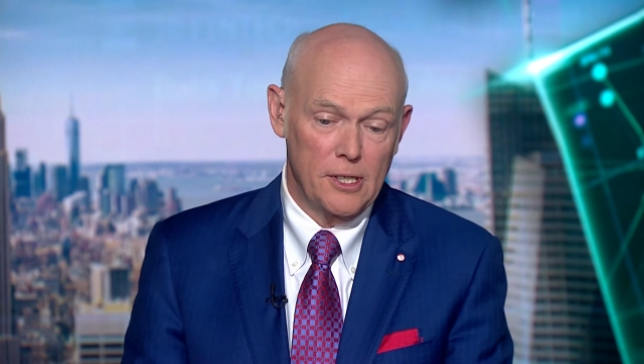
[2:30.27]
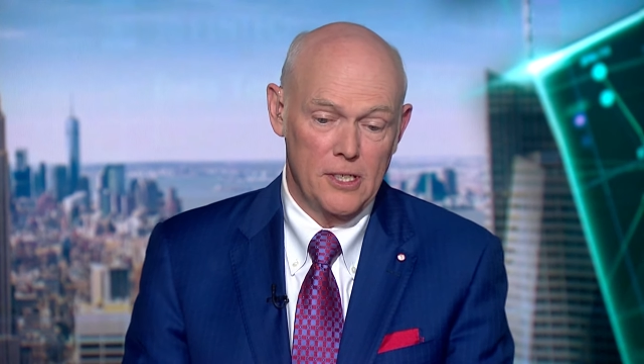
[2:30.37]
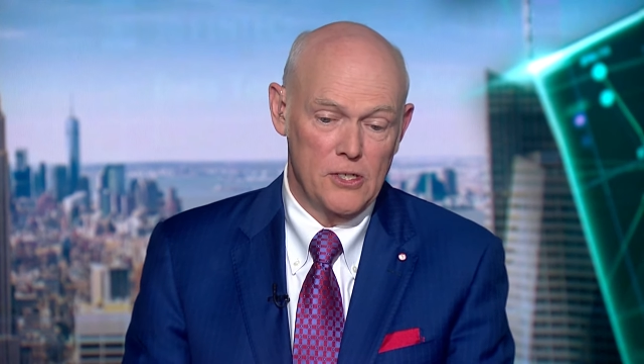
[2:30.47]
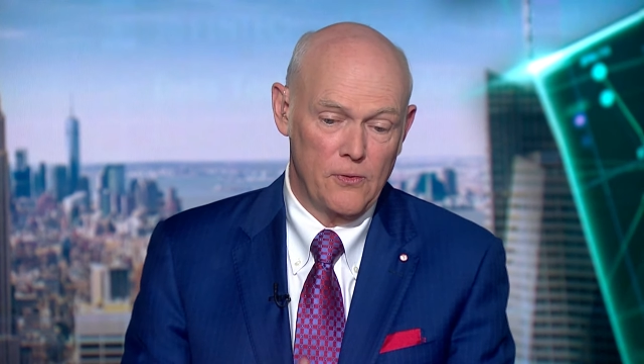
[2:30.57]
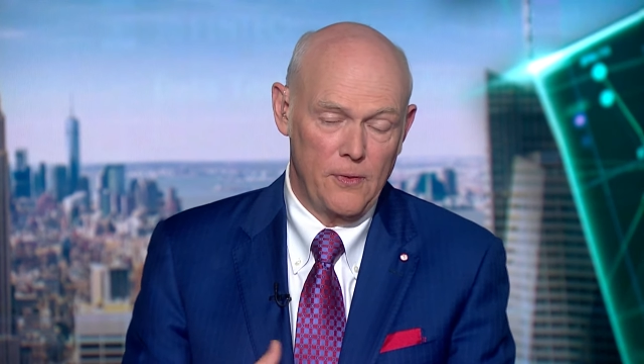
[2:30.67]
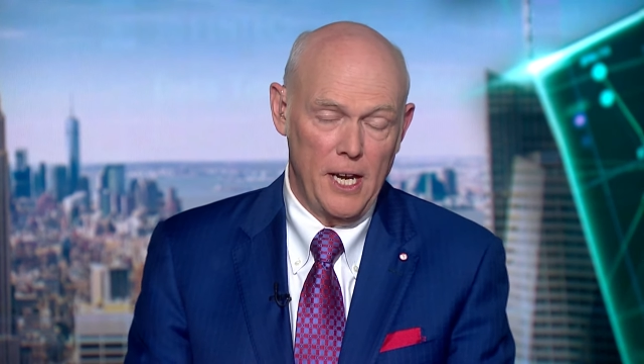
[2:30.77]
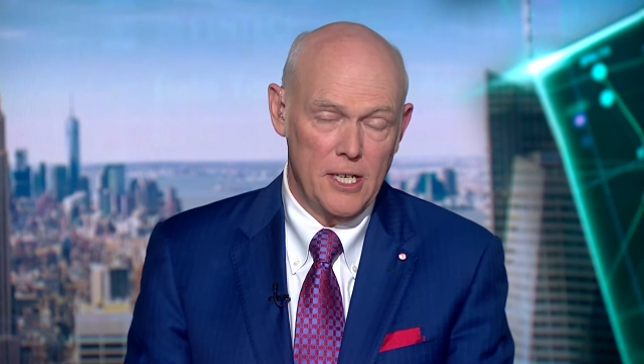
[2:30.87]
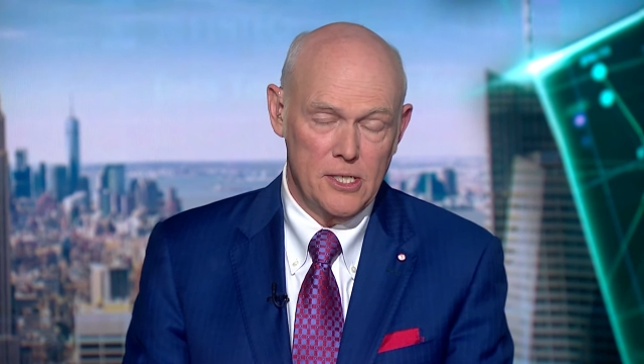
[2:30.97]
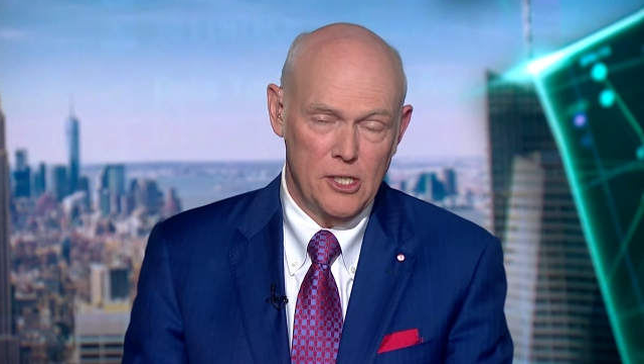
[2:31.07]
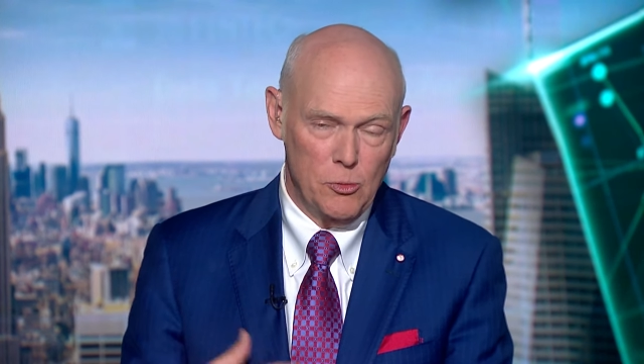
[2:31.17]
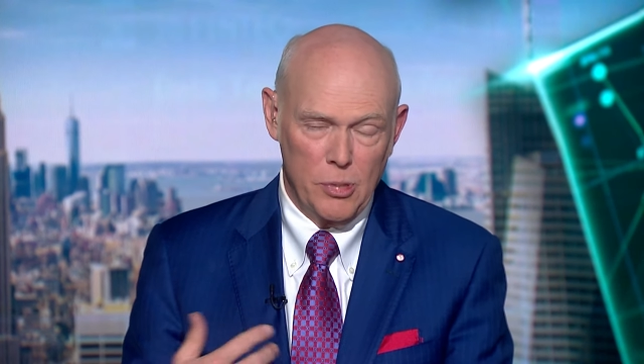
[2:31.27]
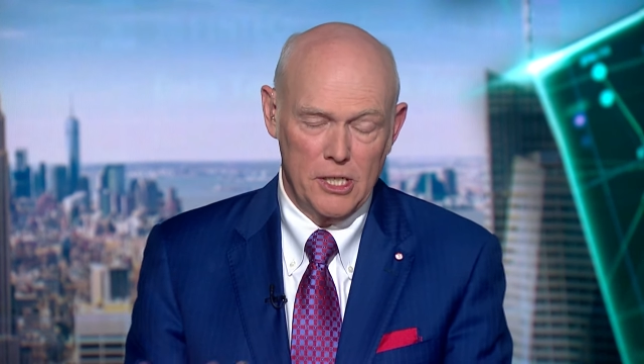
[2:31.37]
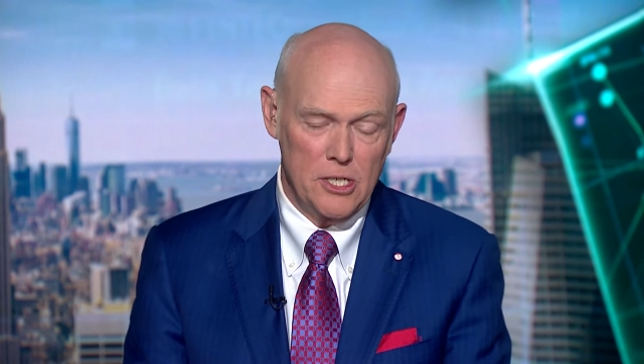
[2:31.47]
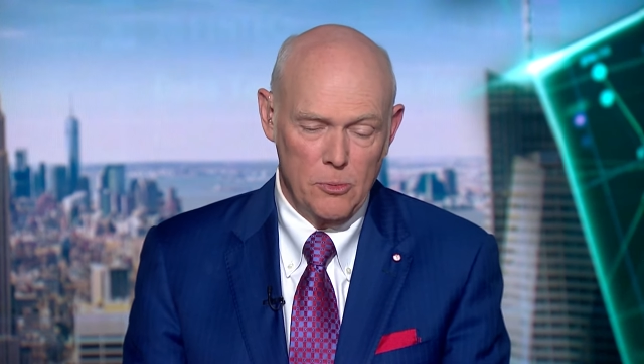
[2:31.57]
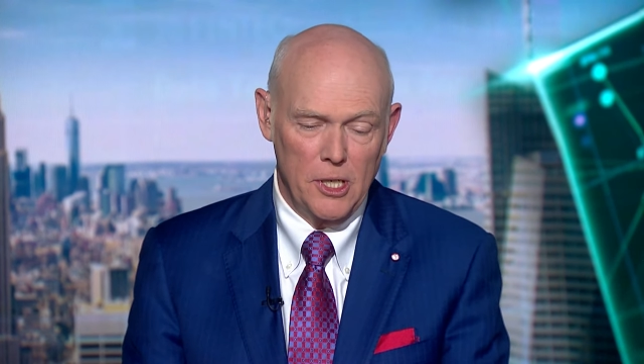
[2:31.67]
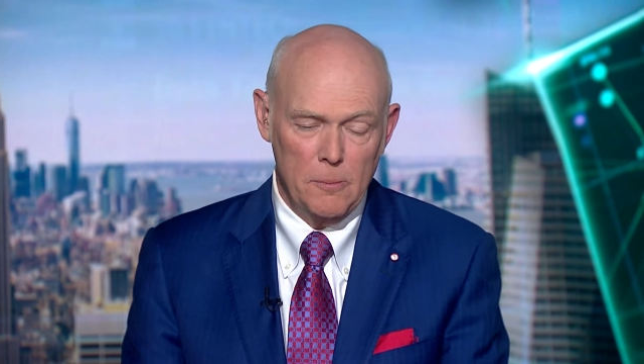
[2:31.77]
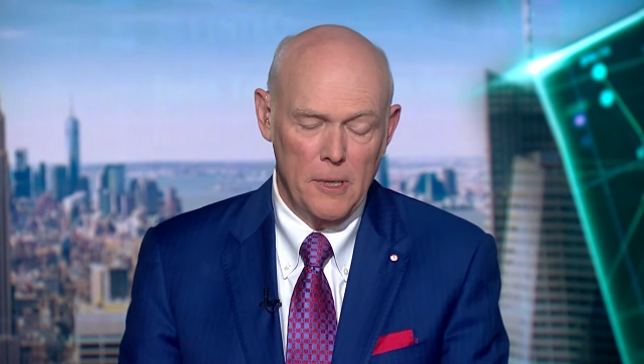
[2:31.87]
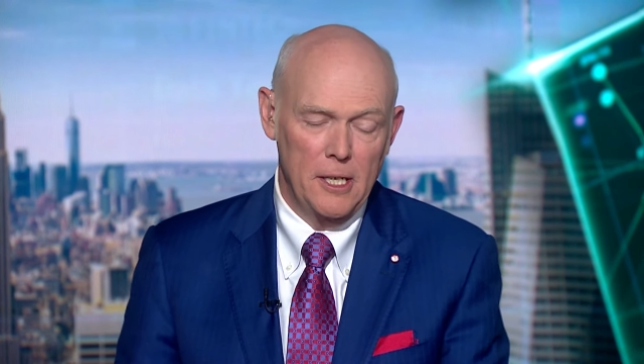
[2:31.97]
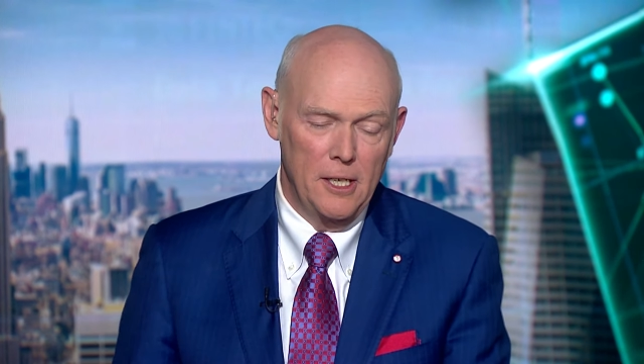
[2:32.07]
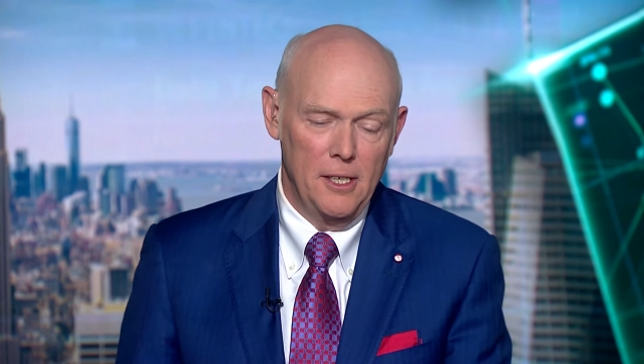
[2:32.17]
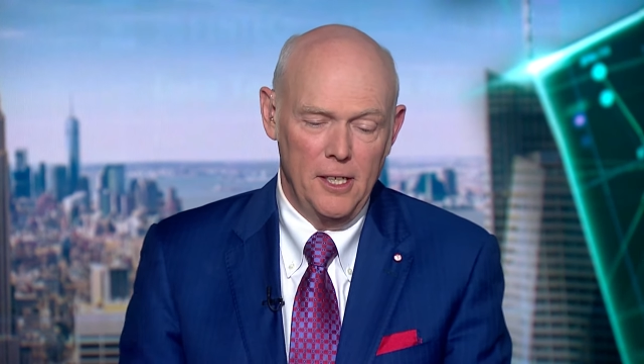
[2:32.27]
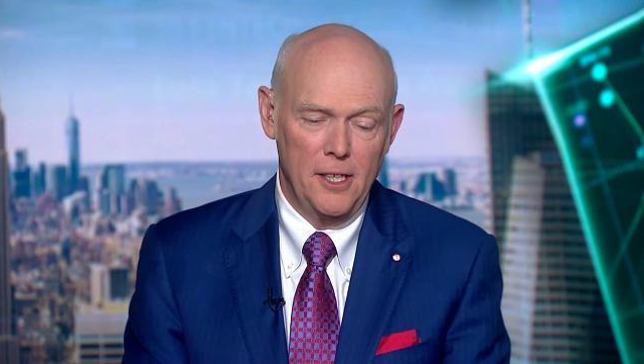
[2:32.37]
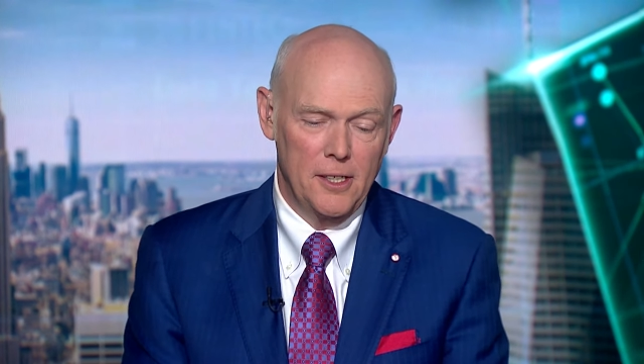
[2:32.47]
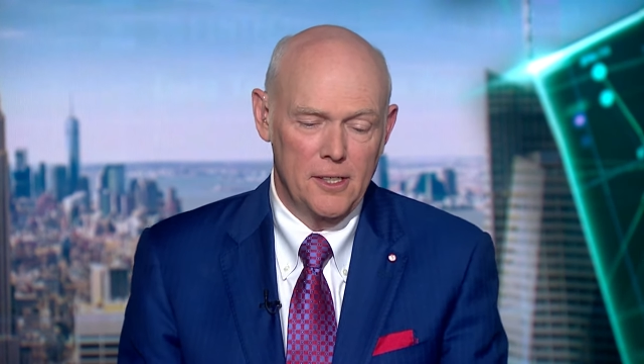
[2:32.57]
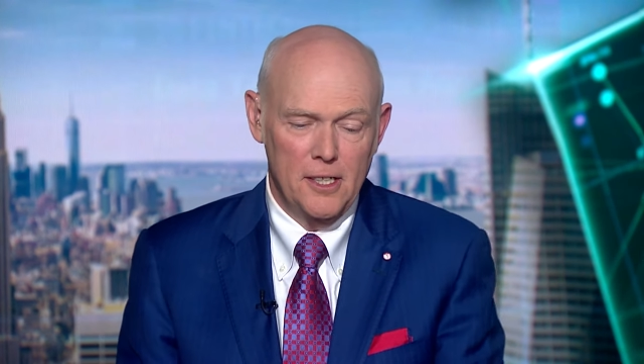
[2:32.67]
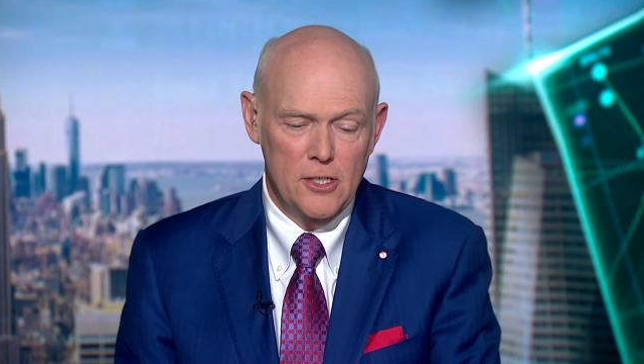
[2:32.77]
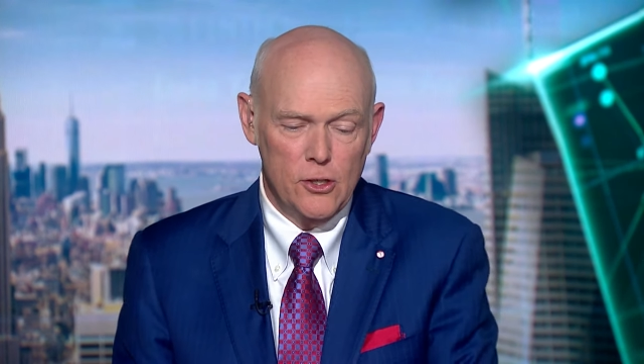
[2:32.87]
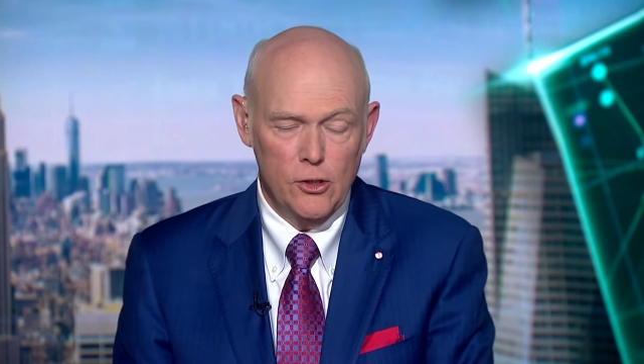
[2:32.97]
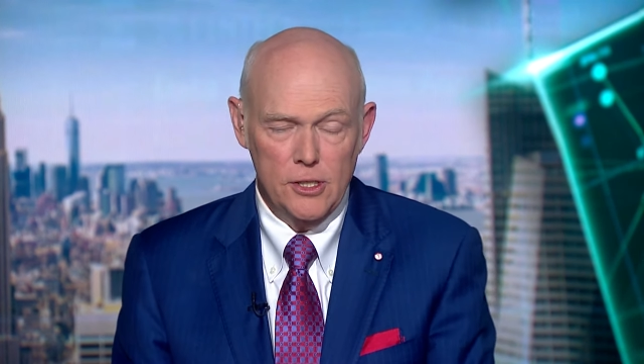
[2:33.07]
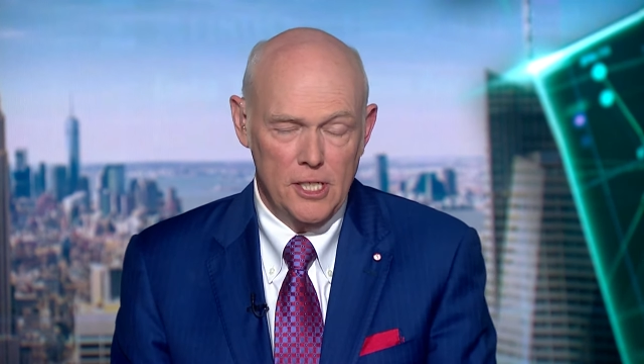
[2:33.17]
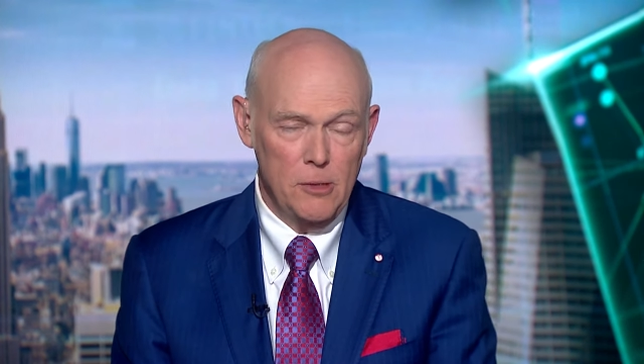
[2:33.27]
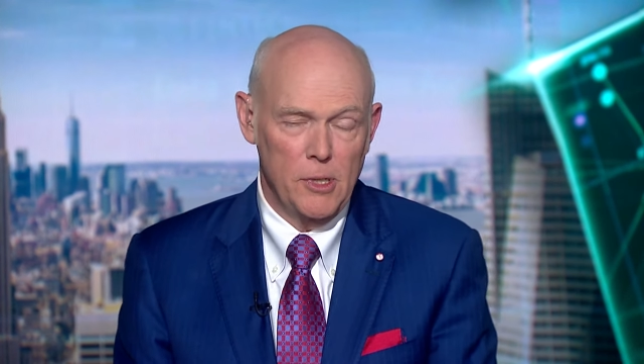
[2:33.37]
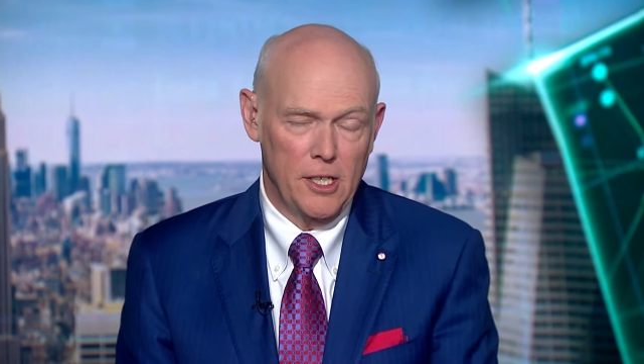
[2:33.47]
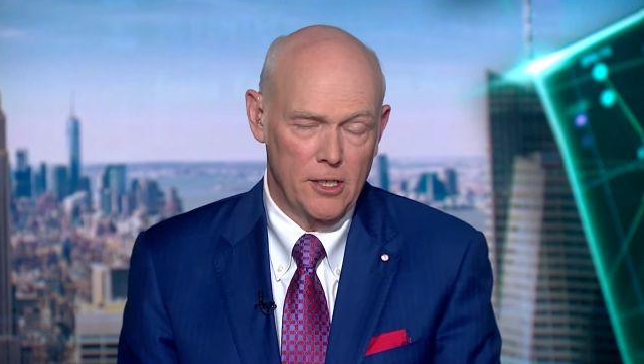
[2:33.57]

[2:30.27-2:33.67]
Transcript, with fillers: He's fast, he picks them up, and he's a good teammate.